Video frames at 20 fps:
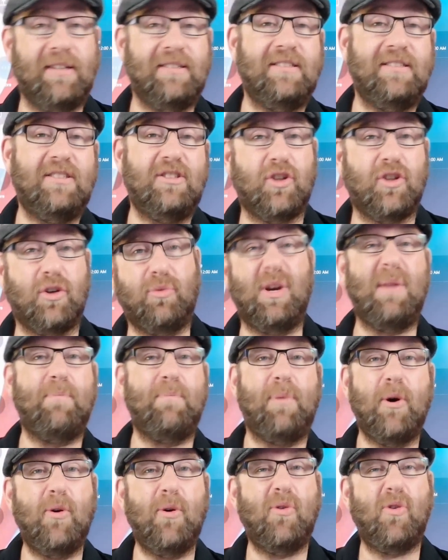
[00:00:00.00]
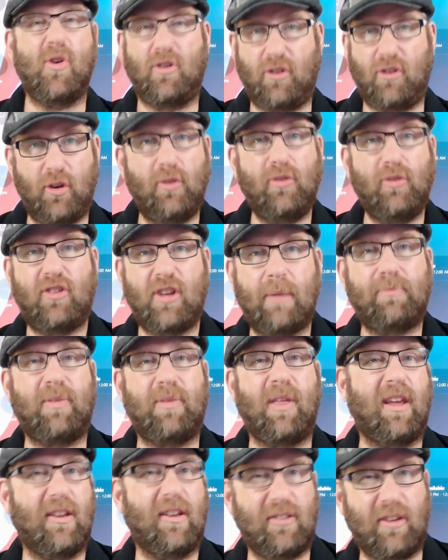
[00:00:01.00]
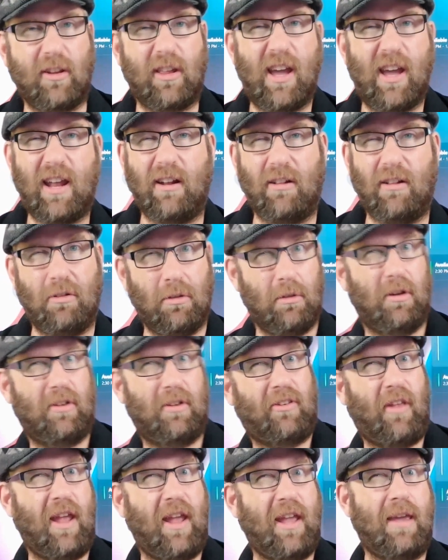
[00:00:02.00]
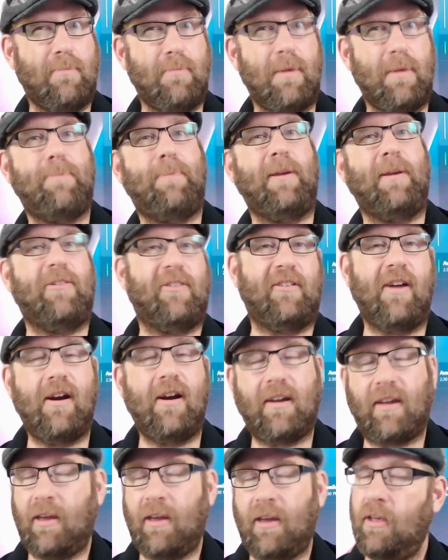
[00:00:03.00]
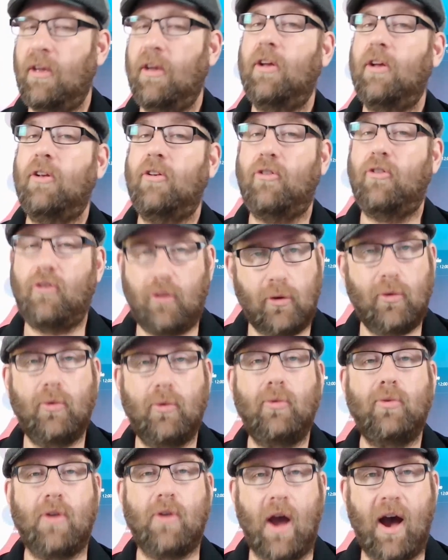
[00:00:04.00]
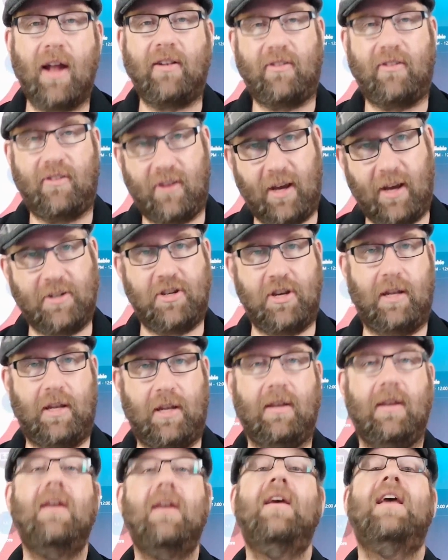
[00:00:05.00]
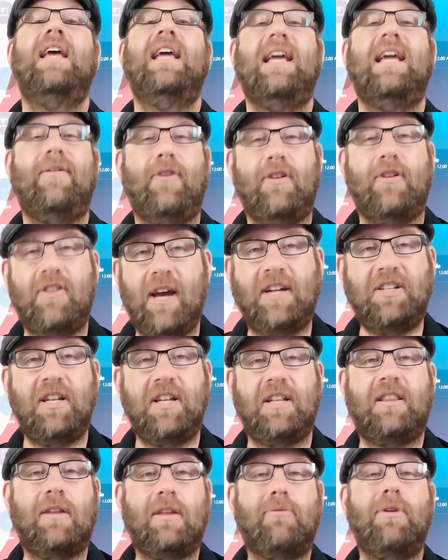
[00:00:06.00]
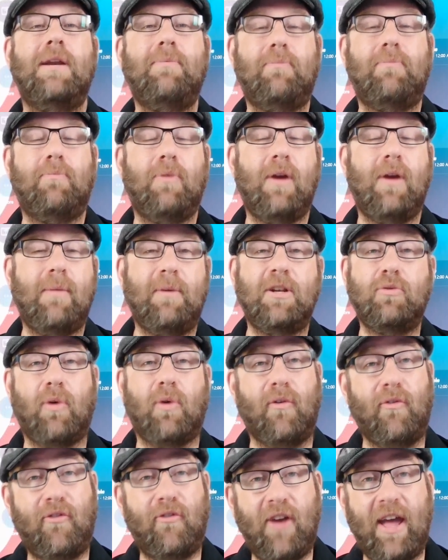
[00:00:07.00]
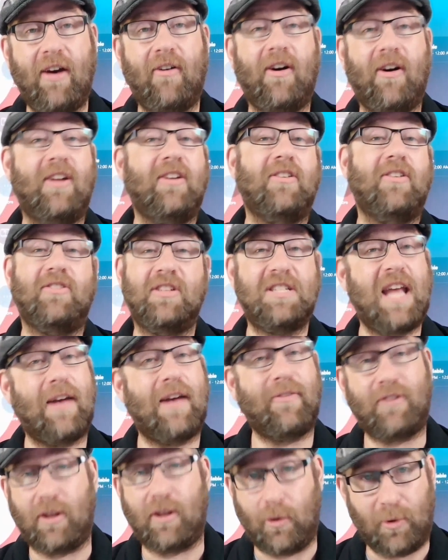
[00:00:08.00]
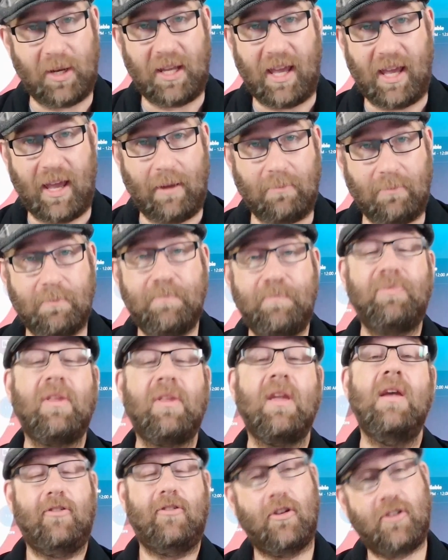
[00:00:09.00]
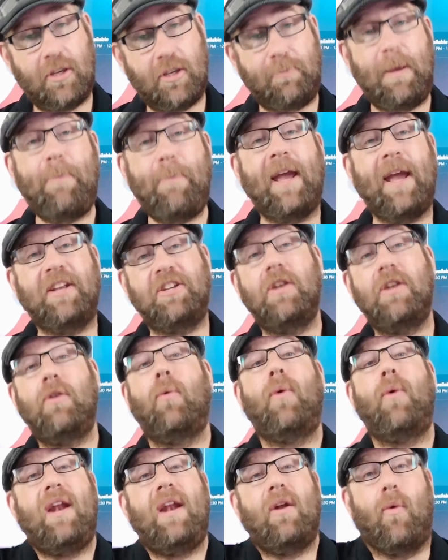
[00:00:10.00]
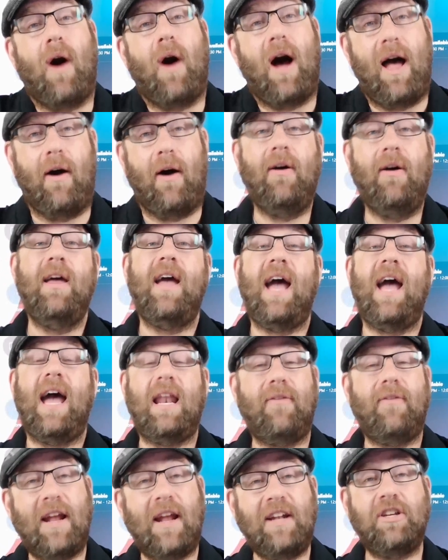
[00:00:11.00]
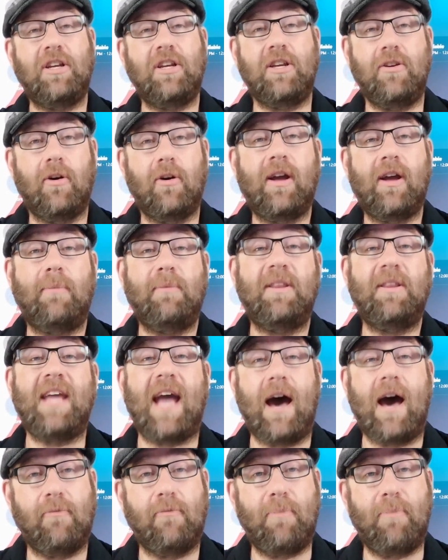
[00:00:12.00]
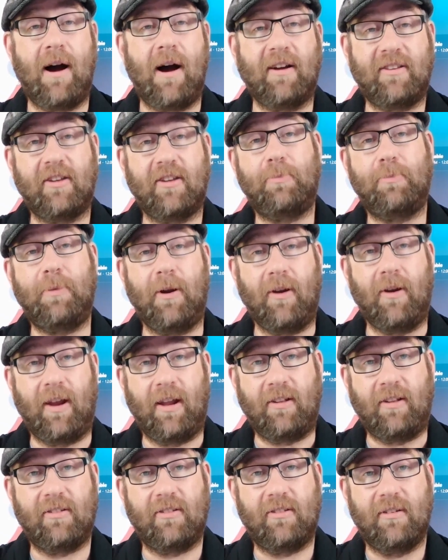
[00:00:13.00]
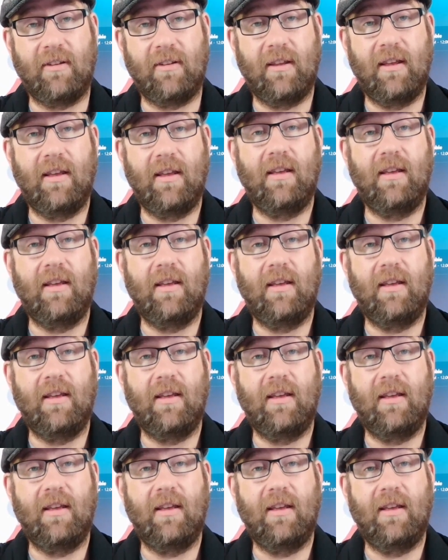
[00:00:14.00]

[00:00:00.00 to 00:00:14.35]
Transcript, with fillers: buttons or reboot or do something because it kind of looks like it might be stuck. Do not touch it. If you touch it, the re image will fail and you'll just have to do it again. So just be patient, wait a while, and eventually you'll come to the out of box experience.